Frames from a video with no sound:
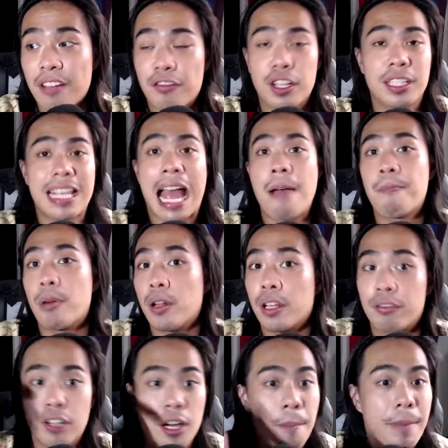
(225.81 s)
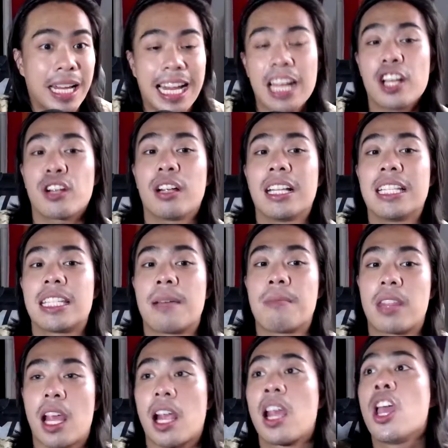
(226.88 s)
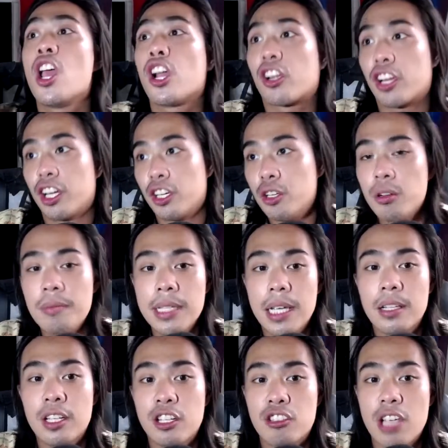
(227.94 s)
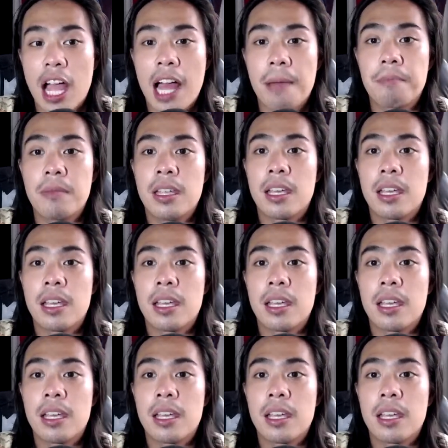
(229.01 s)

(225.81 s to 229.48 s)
for example, if you're a beginner in something, you're a newbie in your job,